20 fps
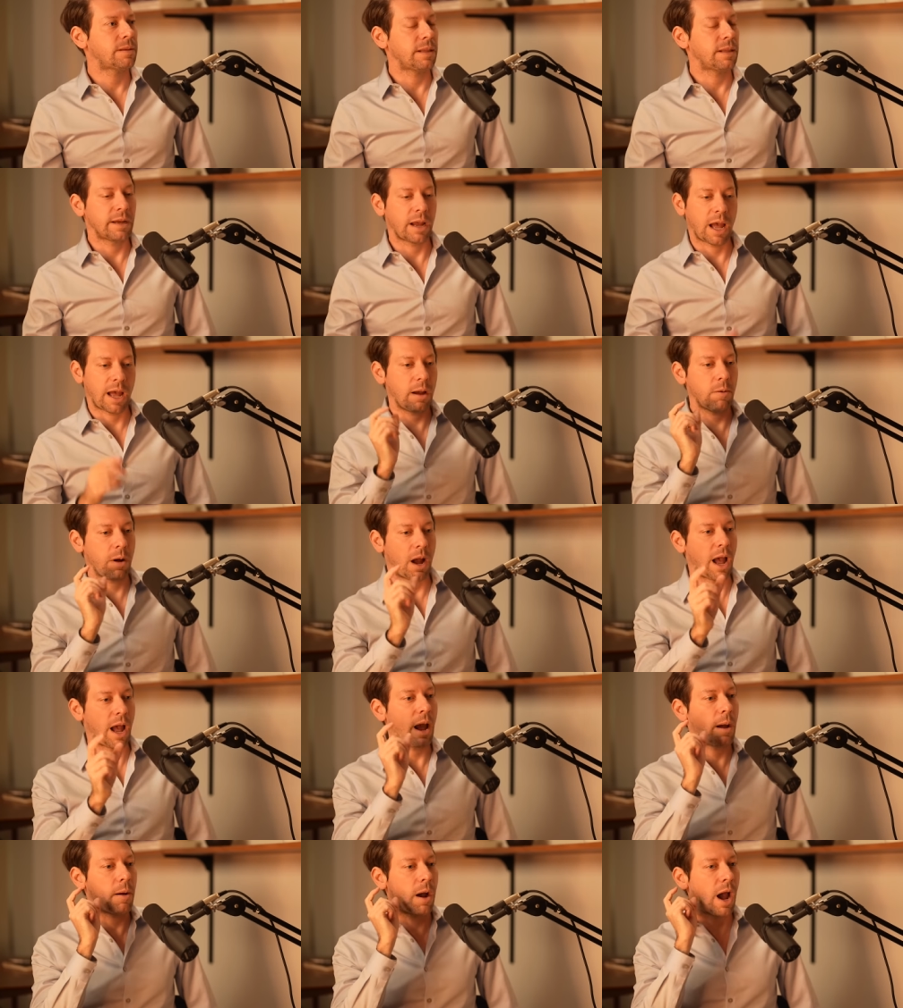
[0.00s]
Like I,
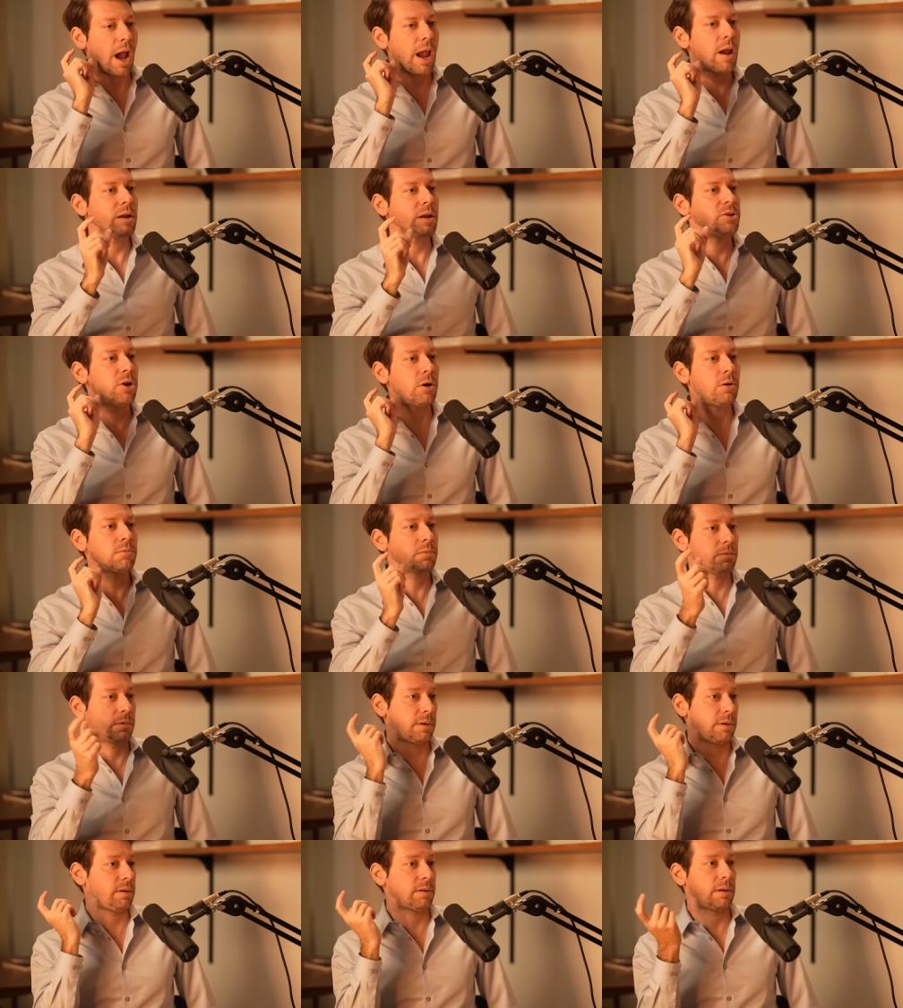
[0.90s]
I, I don't
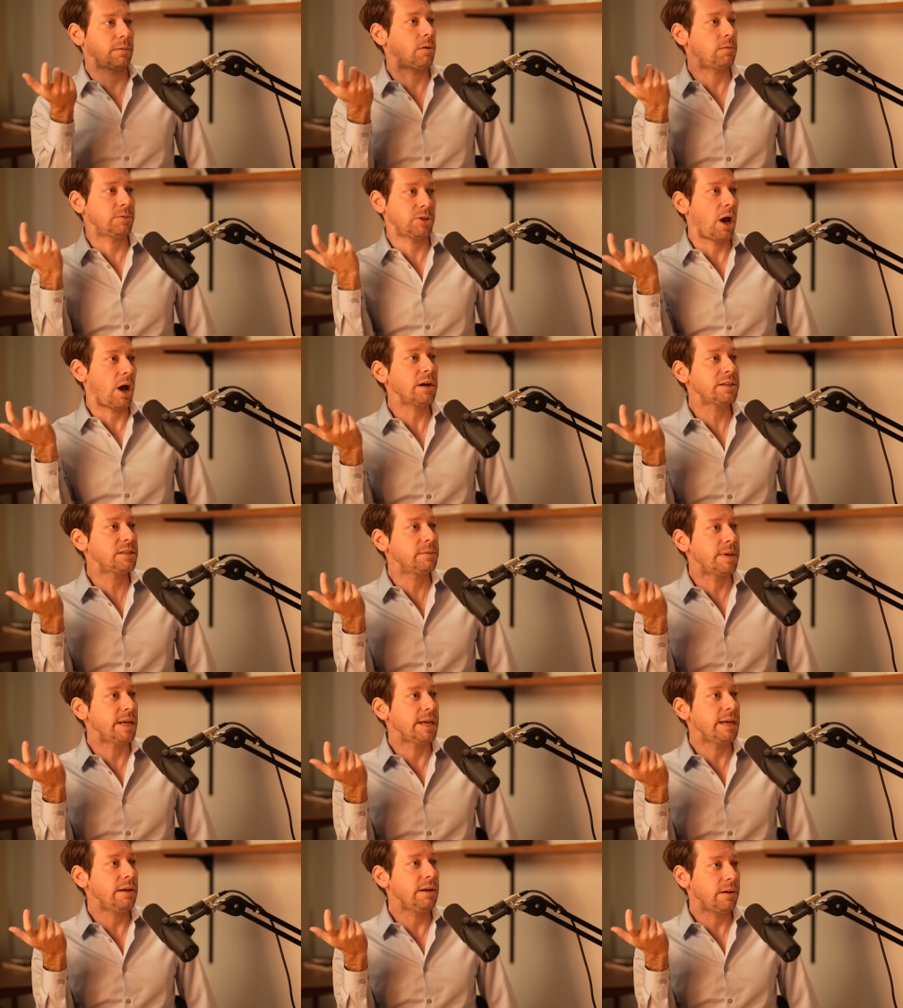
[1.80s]
talk to
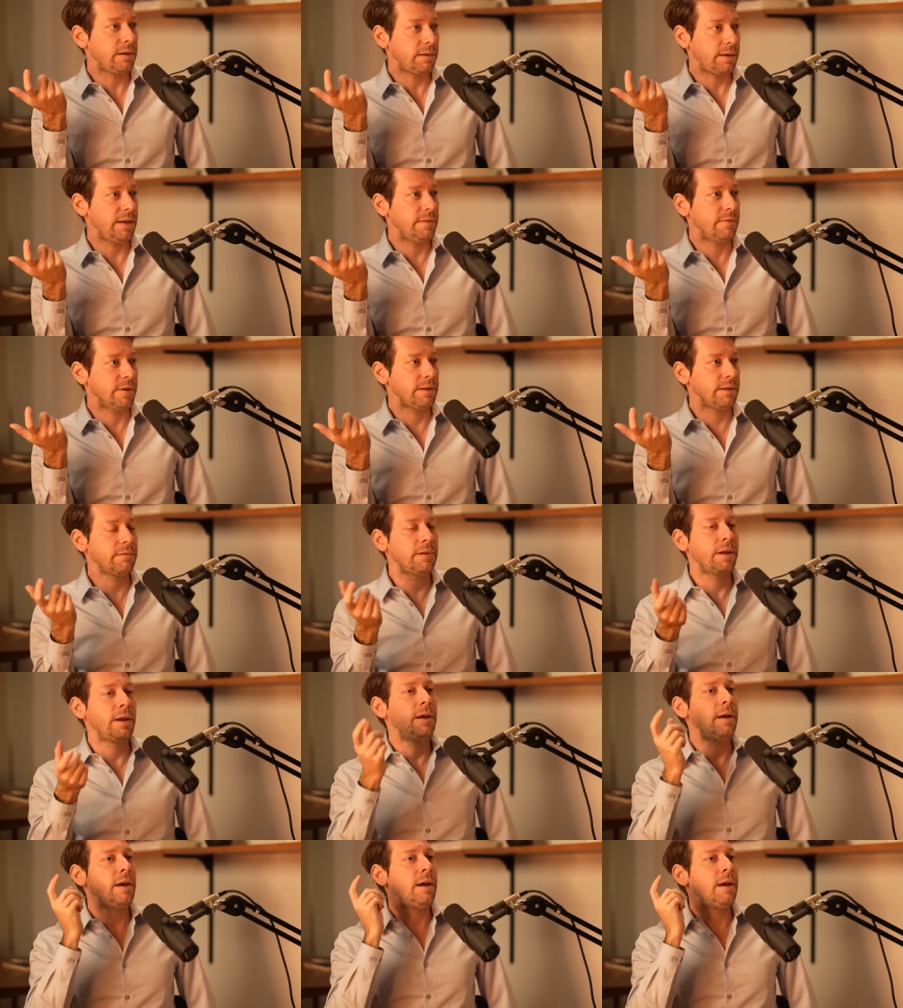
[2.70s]
me even